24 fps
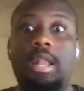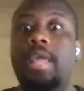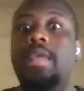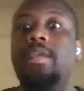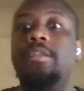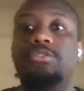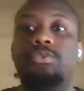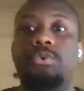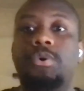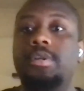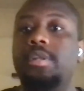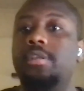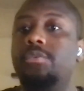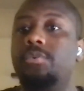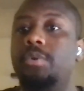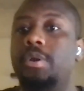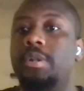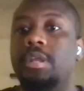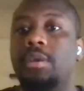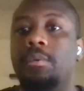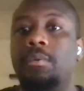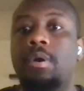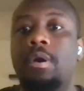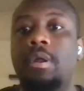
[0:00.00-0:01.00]
late
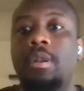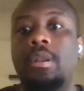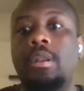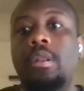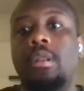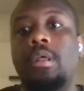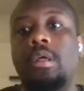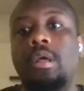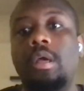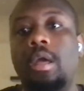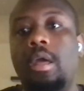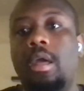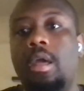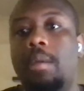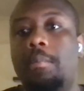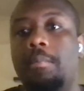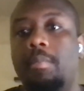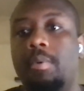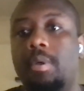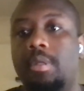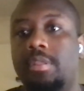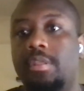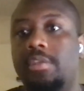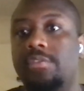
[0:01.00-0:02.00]
2021.
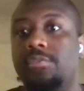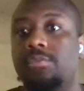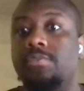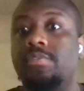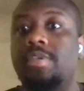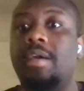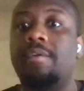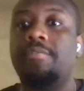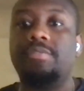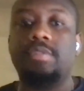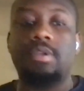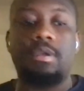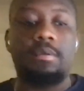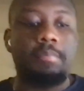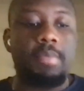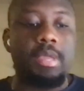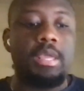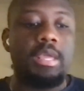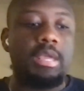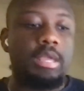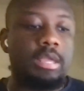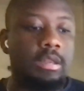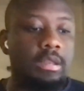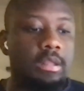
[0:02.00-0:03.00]
And this was after
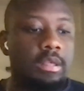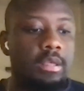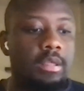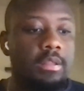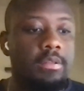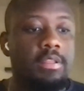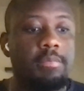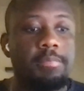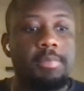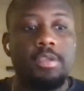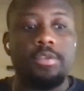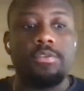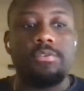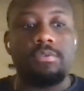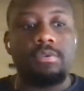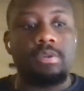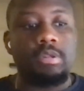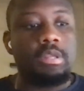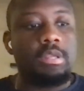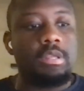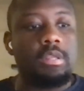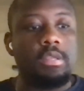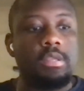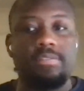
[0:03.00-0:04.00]
meeting
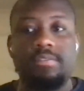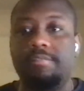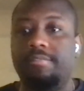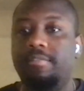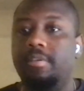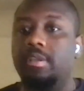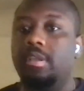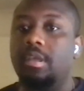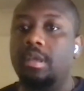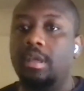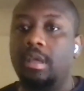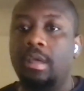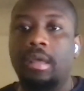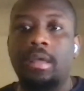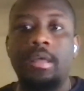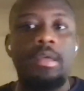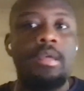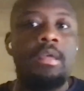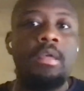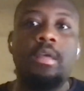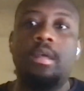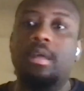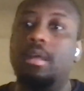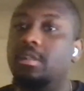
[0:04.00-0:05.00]
Dimitri, Sophia,
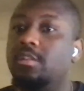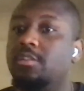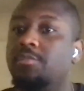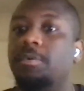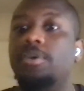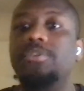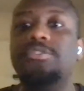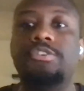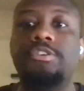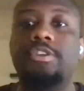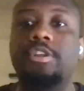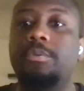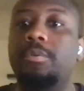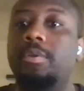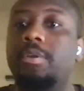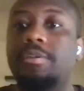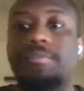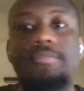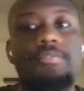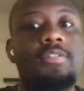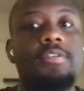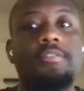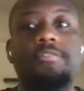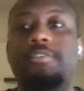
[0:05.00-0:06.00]
and
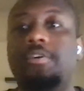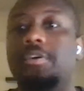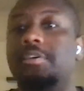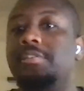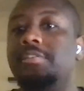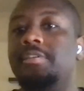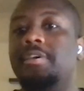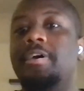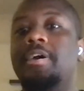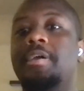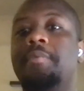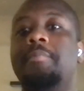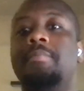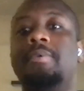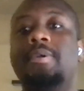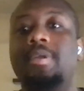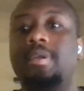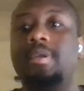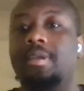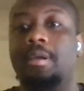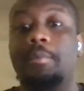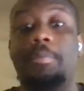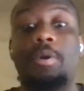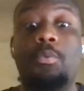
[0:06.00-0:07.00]
Spontaneity for the first time.
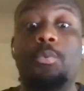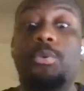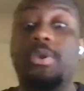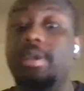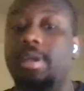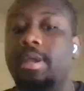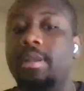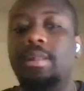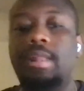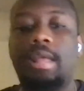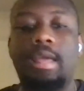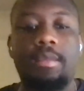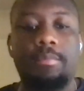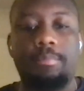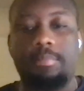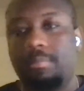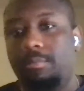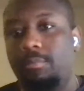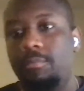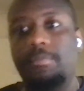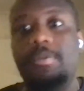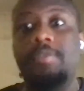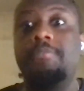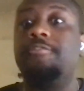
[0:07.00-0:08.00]
But we had like
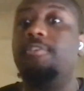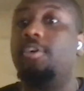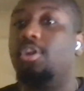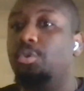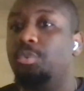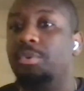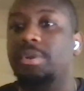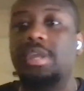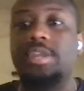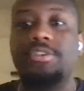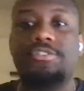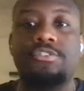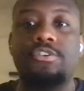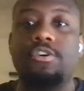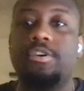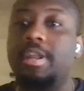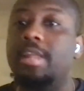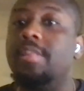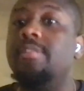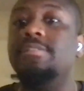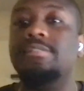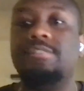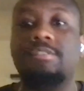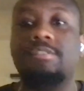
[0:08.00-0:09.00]
been following each other
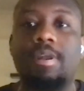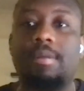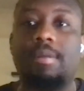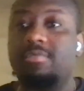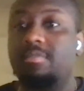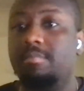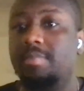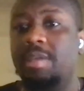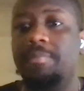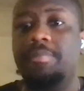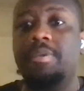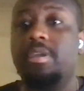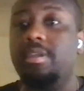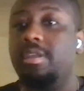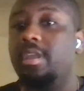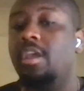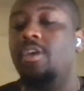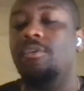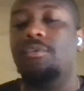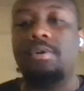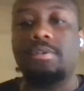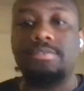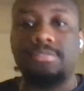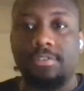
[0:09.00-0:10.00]
on Instagram for maybe a
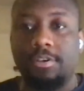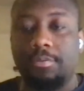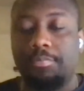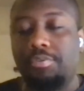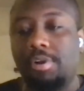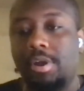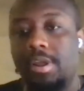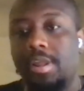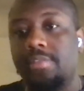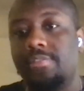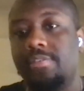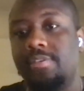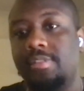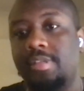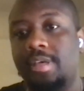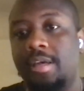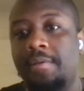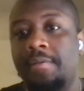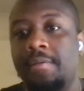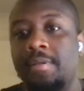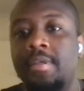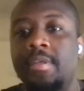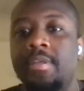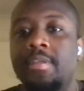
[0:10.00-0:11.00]
year or so prior to
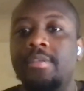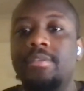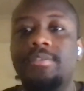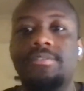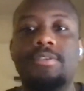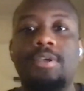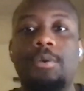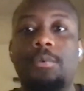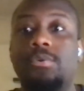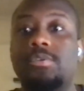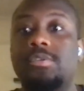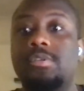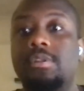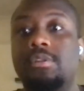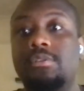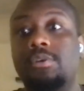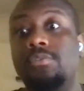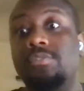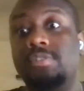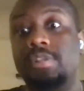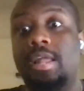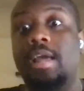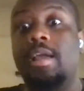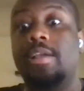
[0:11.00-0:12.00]
that. So it
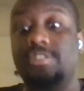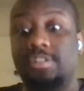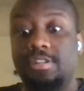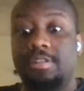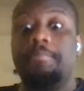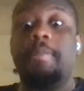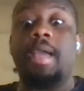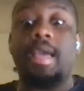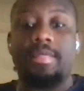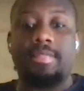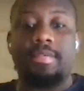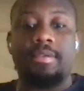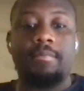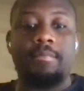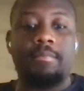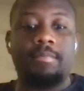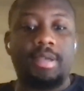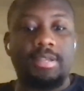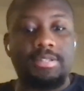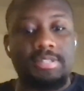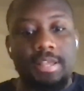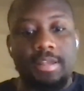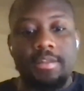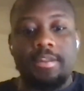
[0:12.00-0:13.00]
wasn't until I actually met
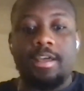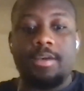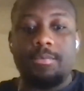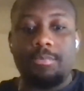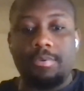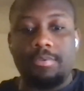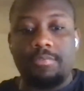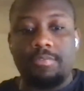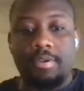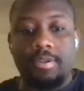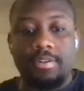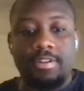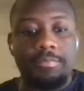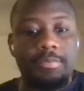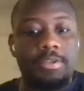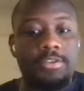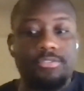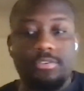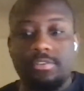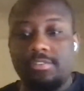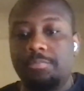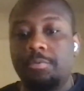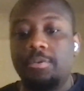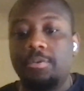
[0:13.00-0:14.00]
them, I sat down with
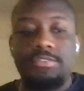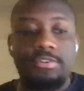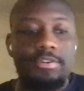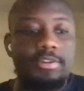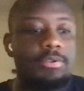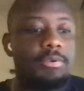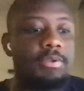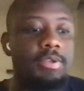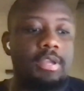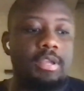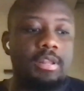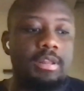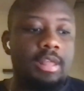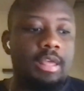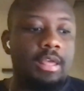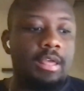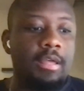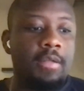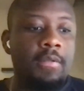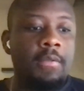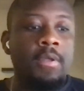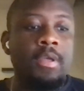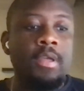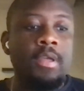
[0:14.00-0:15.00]
Dimitri and Spontaneity, and